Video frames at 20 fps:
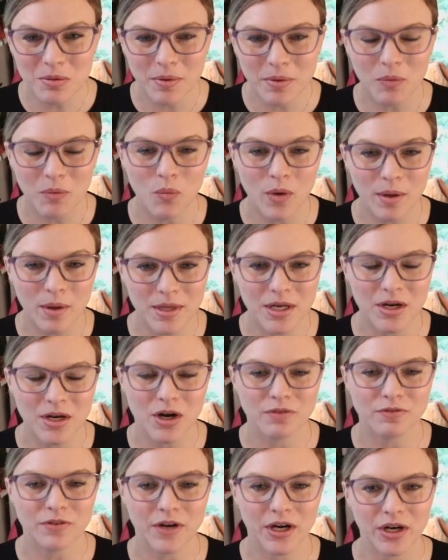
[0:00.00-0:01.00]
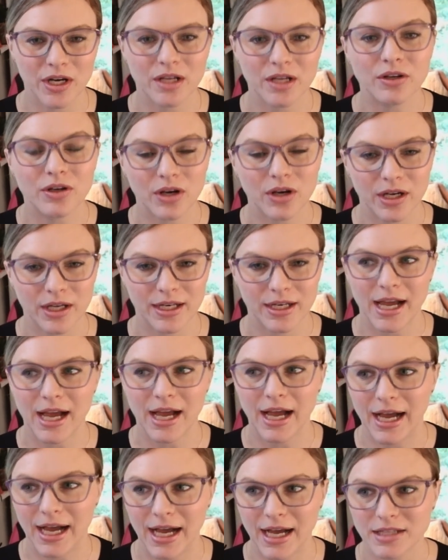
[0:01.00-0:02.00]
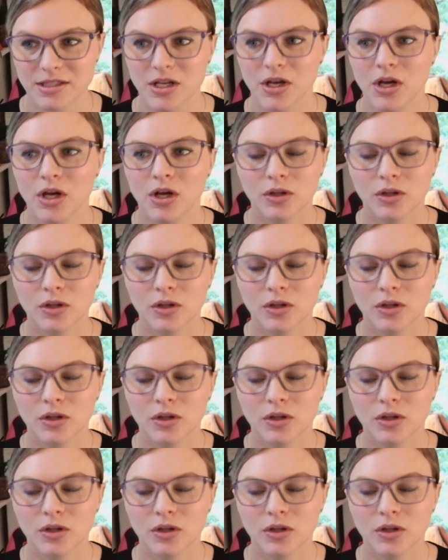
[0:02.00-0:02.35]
but women are very good at